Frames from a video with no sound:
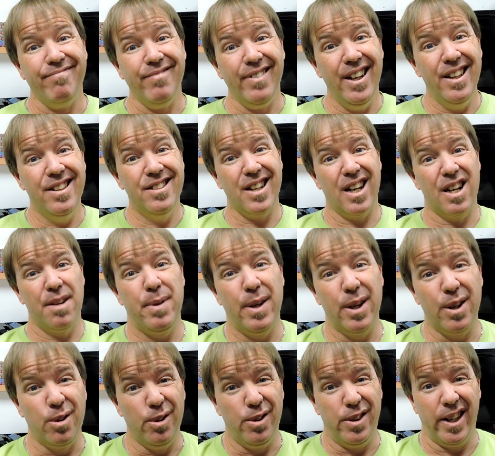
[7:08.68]
it's going to be a
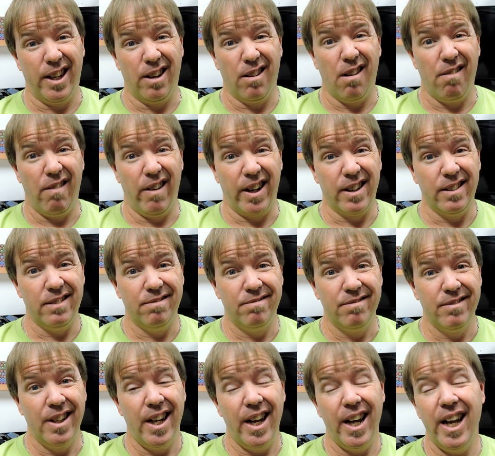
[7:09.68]
good thing, I reckon.
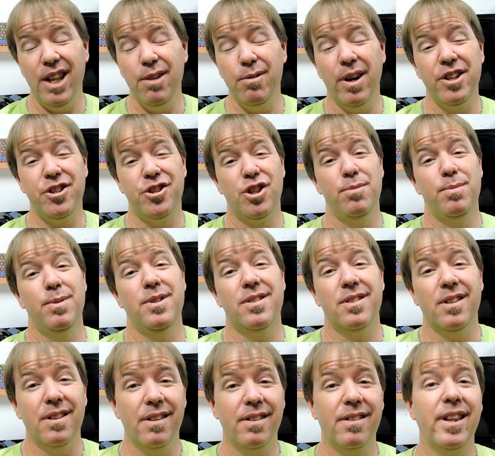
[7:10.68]
Anyway, tubers,
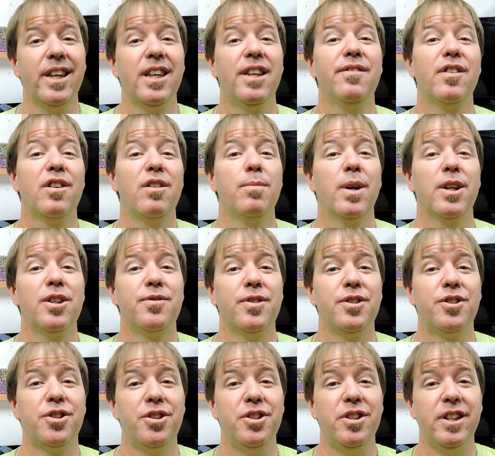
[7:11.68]
thank you very much for
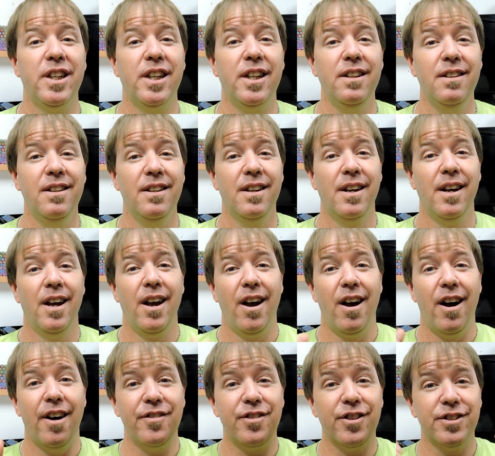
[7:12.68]
tuning in.
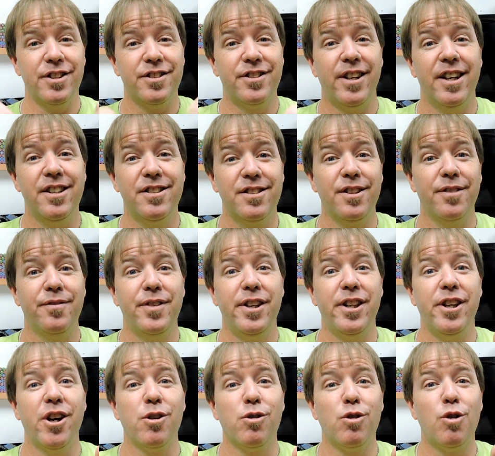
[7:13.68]
I've got the Tesla
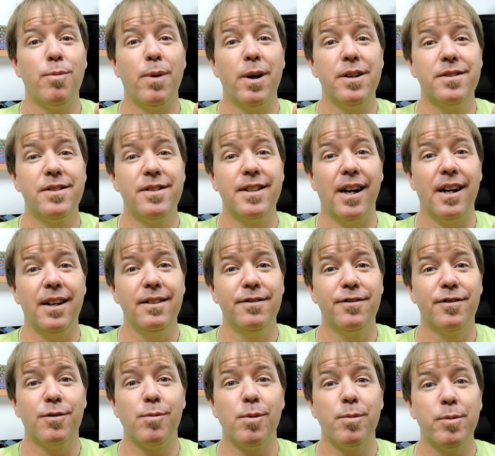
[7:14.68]
video almost done
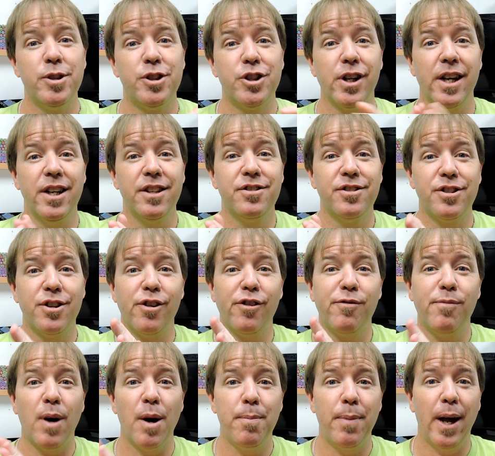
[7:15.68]
from when we charged it
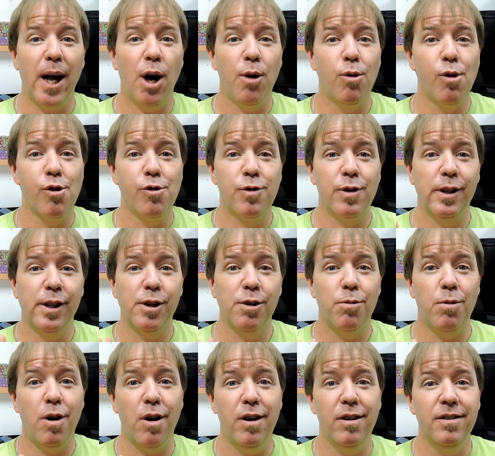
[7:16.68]
off my Powerwall for a little
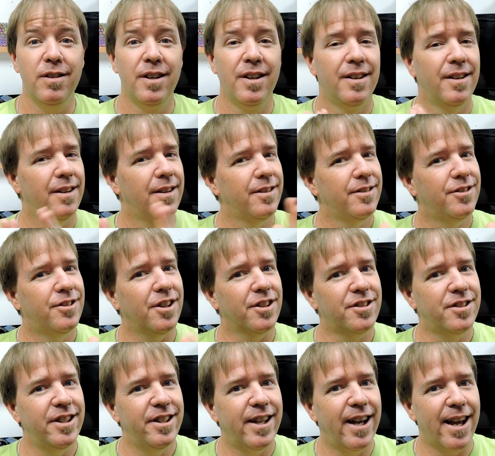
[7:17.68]
while.
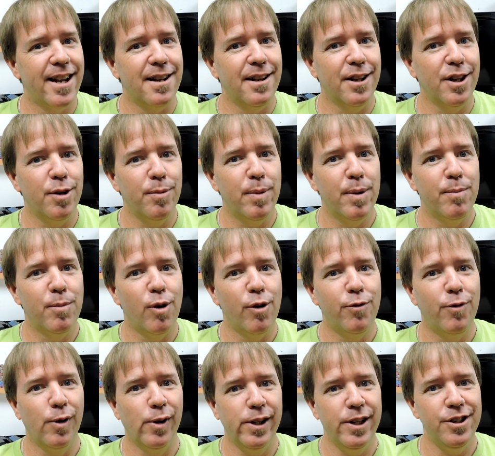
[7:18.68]
Just need to add a little bit more
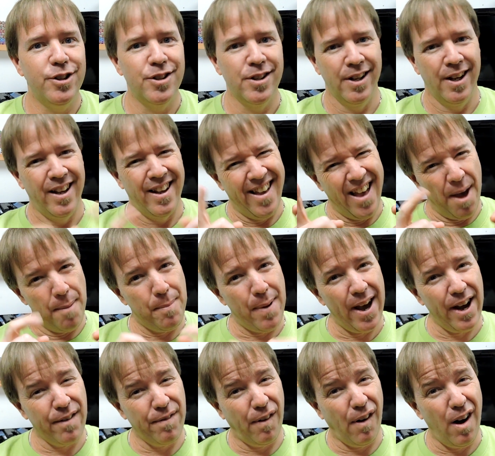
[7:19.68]
footage. And
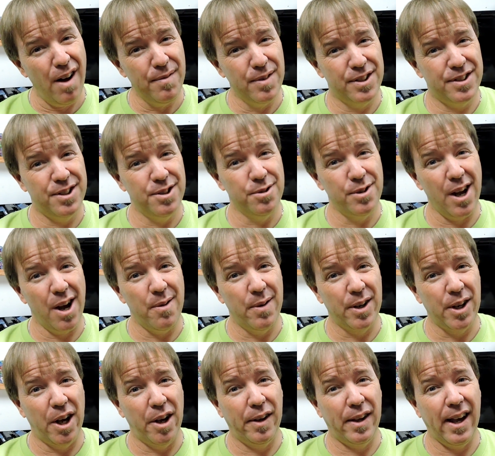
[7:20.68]
Pack five is still
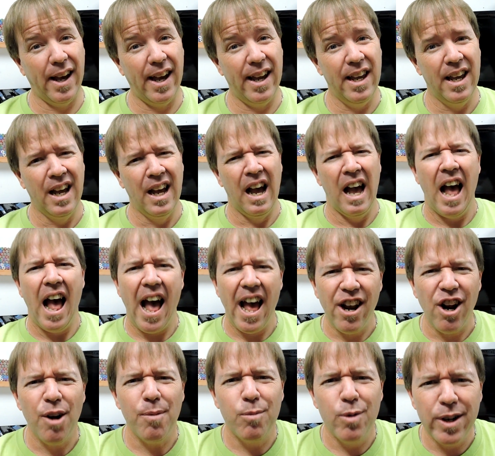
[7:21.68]
going okay.
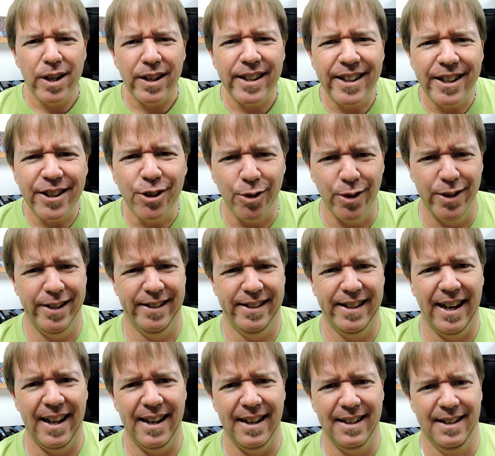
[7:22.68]
And I'm really annoyed at
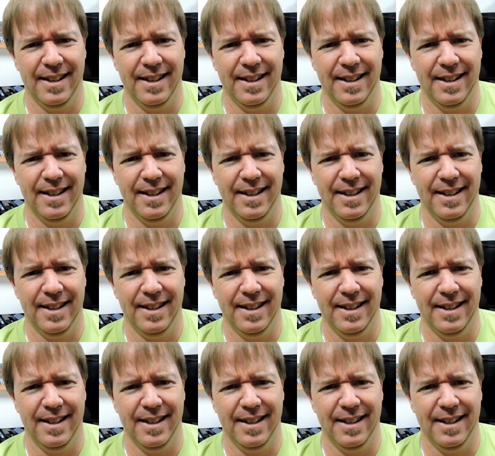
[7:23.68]
that.